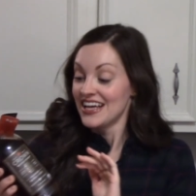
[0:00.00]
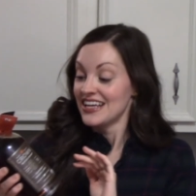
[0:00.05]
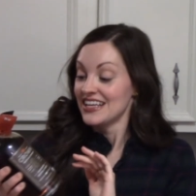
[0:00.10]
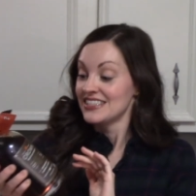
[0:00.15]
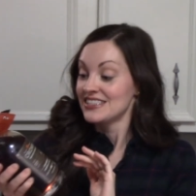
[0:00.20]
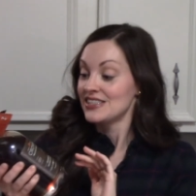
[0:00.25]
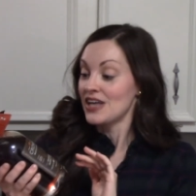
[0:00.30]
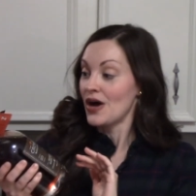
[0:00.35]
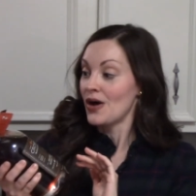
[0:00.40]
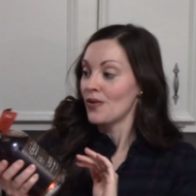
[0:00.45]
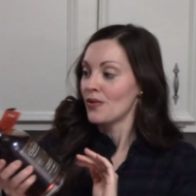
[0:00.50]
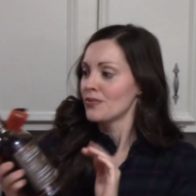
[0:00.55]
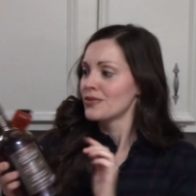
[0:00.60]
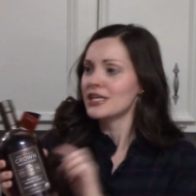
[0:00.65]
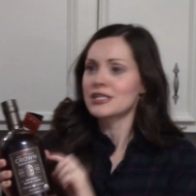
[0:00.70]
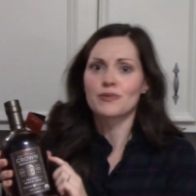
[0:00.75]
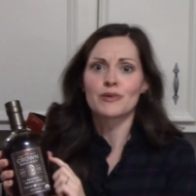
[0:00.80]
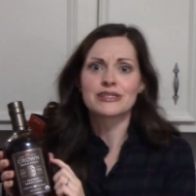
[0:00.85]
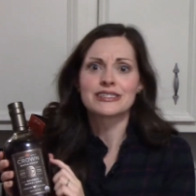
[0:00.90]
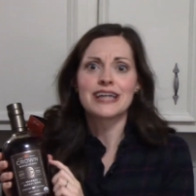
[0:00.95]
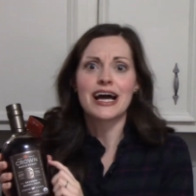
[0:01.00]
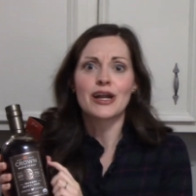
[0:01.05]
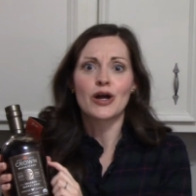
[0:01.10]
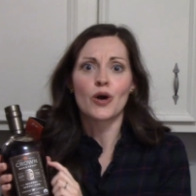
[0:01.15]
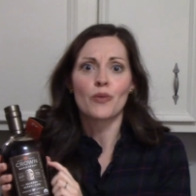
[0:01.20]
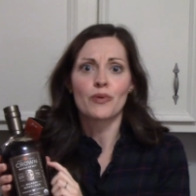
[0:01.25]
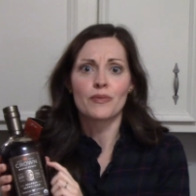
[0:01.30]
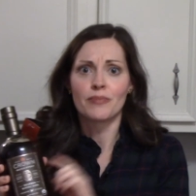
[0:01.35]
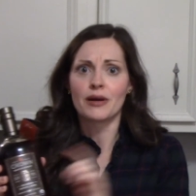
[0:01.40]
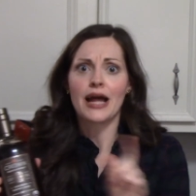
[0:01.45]
So this one's not
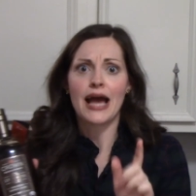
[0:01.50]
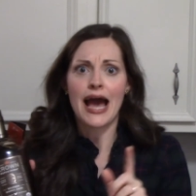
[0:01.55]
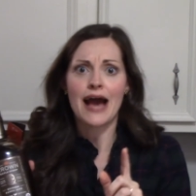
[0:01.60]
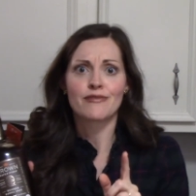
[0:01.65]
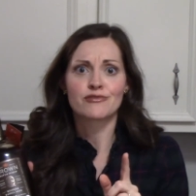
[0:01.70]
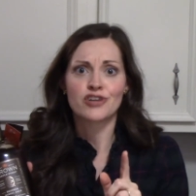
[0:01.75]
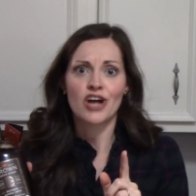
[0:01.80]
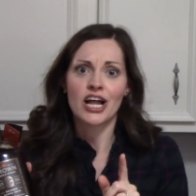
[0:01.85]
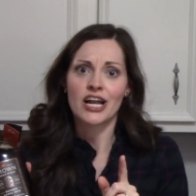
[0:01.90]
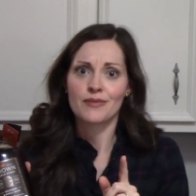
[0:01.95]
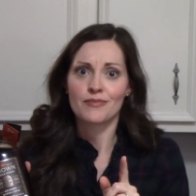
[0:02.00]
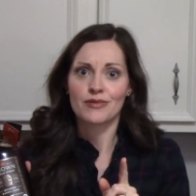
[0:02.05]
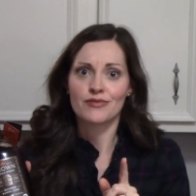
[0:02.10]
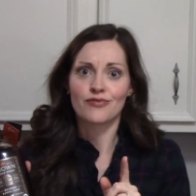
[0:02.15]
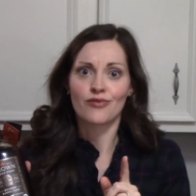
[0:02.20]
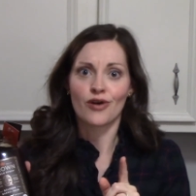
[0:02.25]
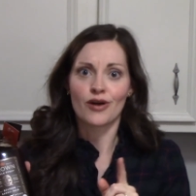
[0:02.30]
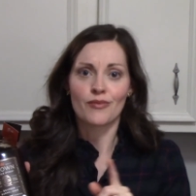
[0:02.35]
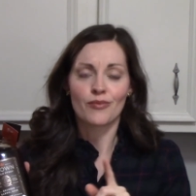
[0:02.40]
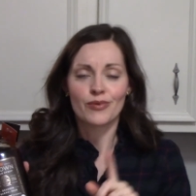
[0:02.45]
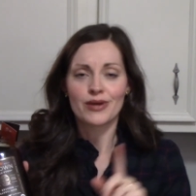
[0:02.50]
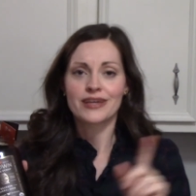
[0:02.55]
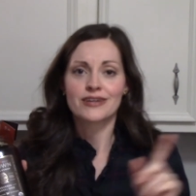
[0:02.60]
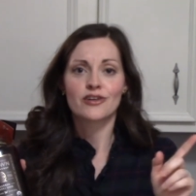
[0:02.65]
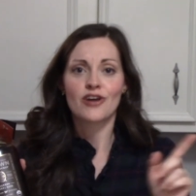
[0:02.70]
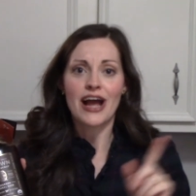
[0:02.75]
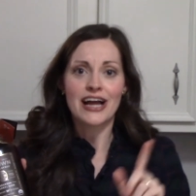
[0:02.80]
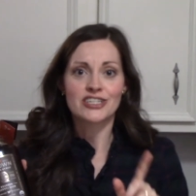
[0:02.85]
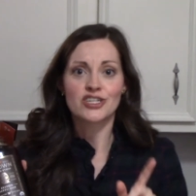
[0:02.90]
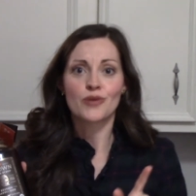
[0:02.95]
open, but I have tried it before. We
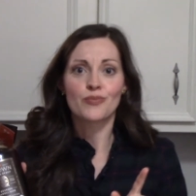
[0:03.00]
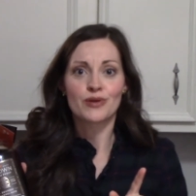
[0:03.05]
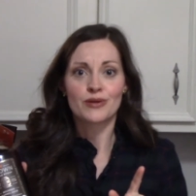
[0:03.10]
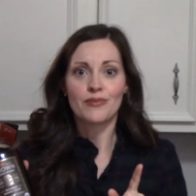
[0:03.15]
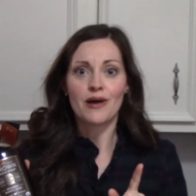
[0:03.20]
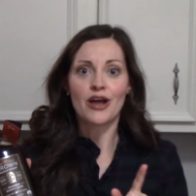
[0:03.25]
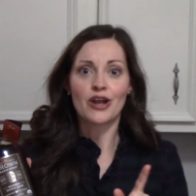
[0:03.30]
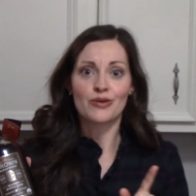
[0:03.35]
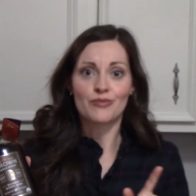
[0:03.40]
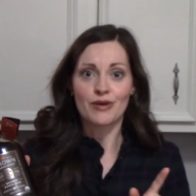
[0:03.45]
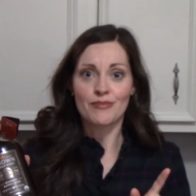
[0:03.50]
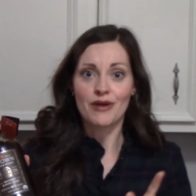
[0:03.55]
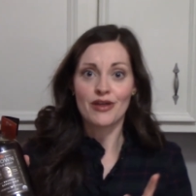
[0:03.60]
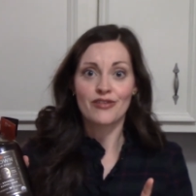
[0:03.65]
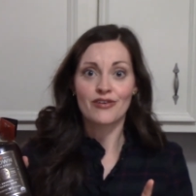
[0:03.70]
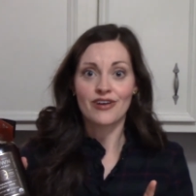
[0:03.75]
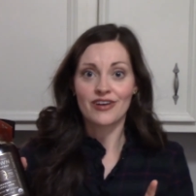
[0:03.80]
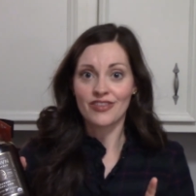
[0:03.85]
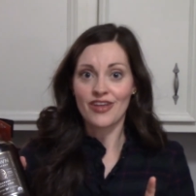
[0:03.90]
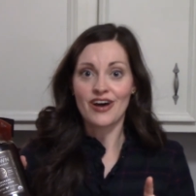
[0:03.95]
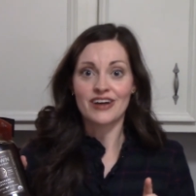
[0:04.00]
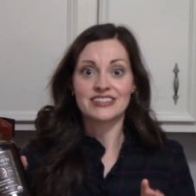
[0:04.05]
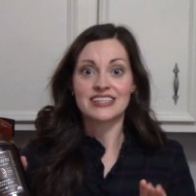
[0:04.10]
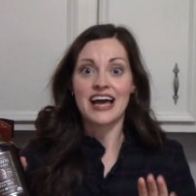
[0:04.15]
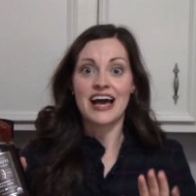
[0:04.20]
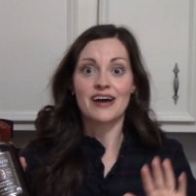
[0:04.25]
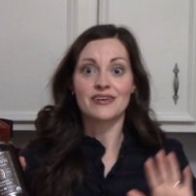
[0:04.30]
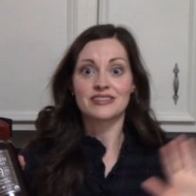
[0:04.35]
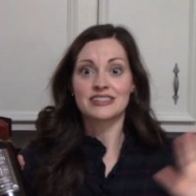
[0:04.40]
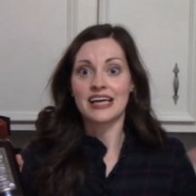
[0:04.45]
cracked open a bottle at my mother-in-law's
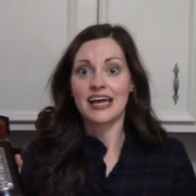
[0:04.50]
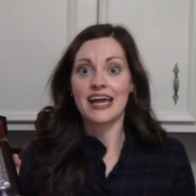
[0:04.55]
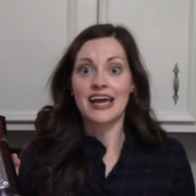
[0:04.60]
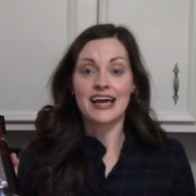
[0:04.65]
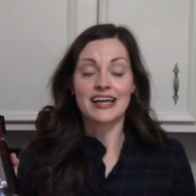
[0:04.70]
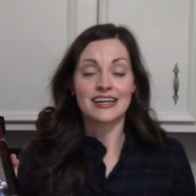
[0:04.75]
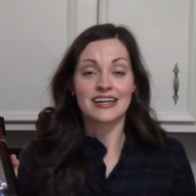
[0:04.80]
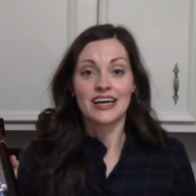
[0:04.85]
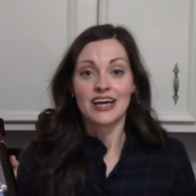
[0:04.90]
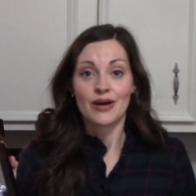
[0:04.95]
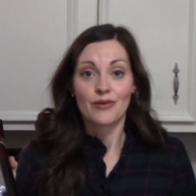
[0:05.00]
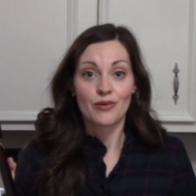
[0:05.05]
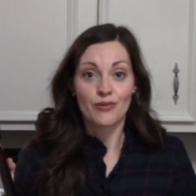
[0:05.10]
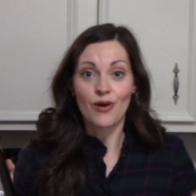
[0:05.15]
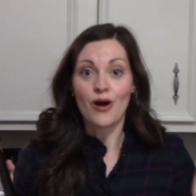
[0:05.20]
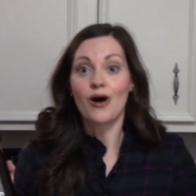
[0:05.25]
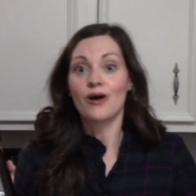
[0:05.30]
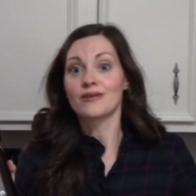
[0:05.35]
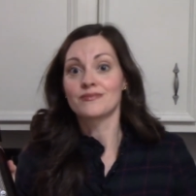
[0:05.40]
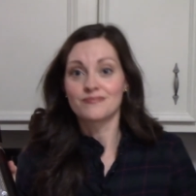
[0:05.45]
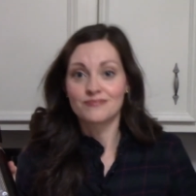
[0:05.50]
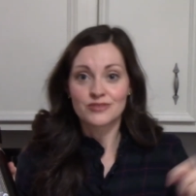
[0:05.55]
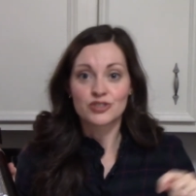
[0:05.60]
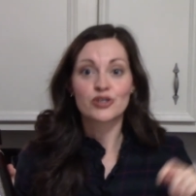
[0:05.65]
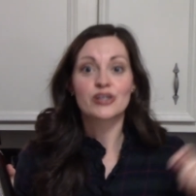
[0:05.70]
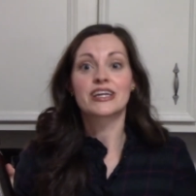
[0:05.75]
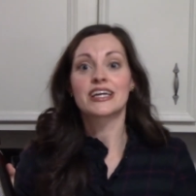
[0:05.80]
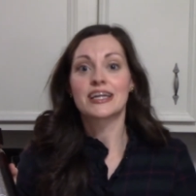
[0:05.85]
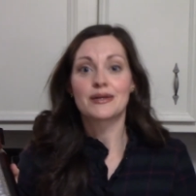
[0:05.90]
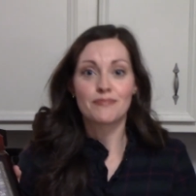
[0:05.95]
house, and we were all
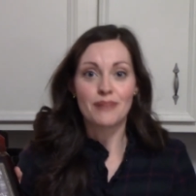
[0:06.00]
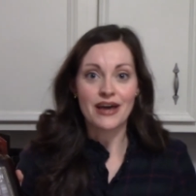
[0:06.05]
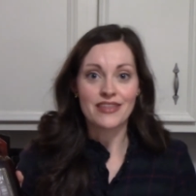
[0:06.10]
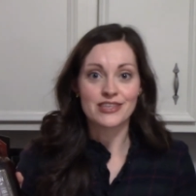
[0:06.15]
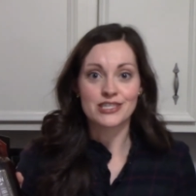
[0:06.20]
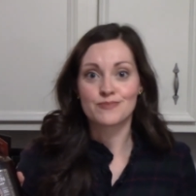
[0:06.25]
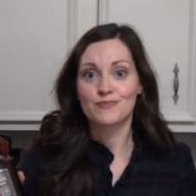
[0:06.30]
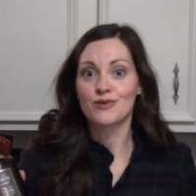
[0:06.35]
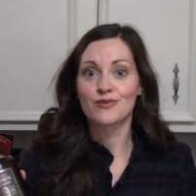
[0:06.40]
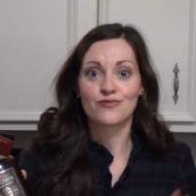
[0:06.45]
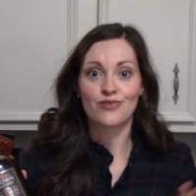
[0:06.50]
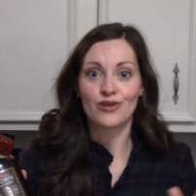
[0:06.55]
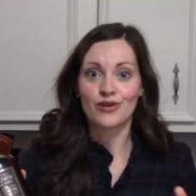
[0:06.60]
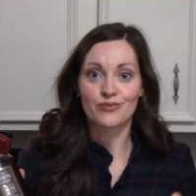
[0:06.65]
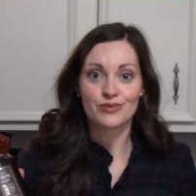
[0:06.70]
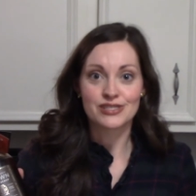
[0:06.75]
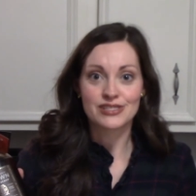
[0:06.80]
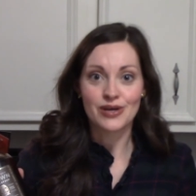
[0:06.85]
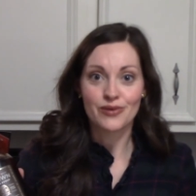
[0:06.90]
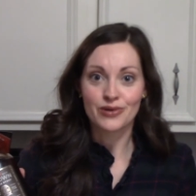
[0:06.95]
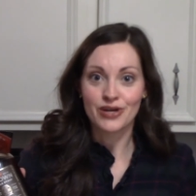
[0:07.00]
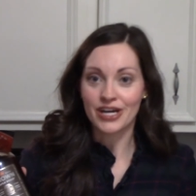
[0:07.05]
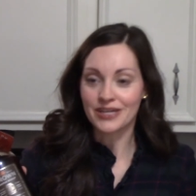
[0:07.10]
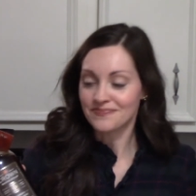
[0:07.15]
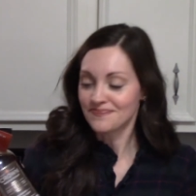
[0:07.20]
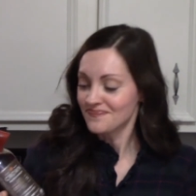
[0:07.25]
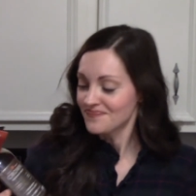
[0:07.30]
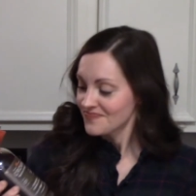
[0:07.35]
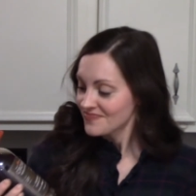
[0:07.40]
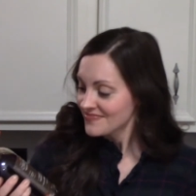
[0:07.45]
drinking it by the spoonful. It was so good.
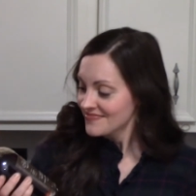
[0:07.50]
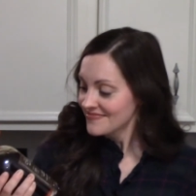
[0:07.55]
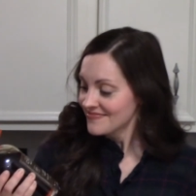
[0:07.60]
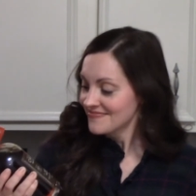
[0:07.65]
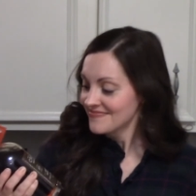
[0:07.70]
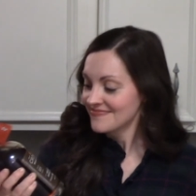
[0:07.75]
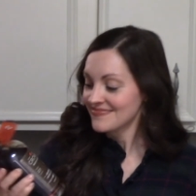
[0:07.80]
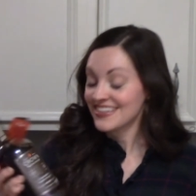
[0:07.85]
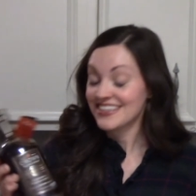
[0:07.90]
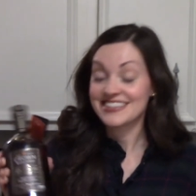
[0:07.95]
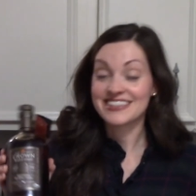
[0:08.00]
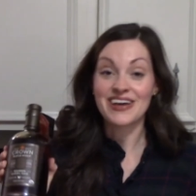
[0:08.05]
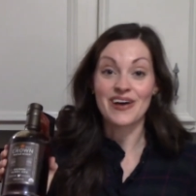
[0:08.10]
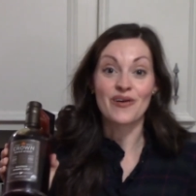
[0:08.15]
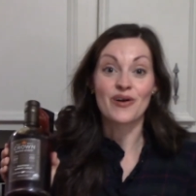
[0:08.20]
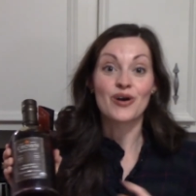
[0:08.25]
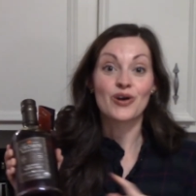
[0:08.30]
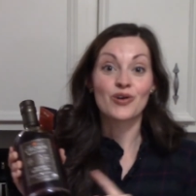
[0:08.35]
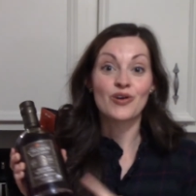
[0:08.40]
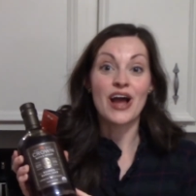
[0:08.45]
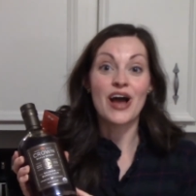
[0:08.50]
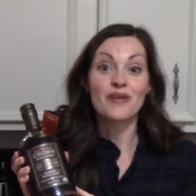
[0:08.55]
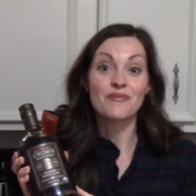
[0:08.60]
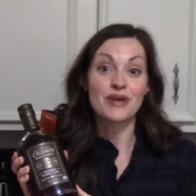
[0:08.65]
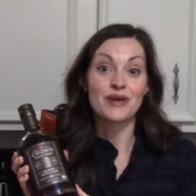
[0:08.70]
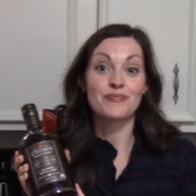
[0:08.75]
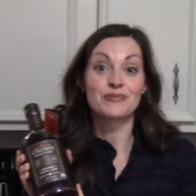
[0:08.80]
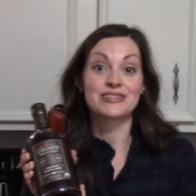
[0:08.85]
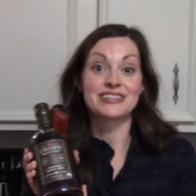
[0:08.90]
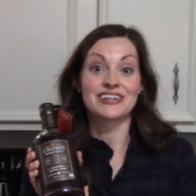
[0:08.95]
So Crown
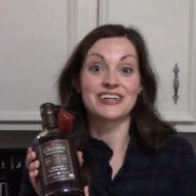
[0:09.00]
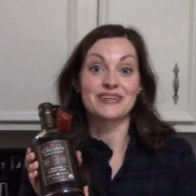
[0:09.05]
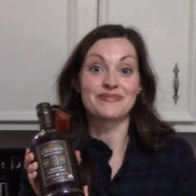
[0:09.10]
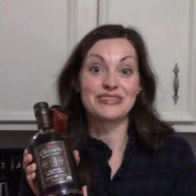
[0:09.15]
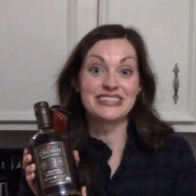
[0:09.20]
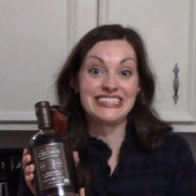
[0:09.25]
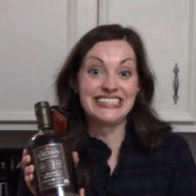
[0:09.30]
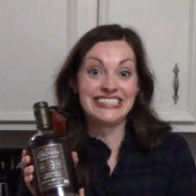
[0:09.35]
maple syrup.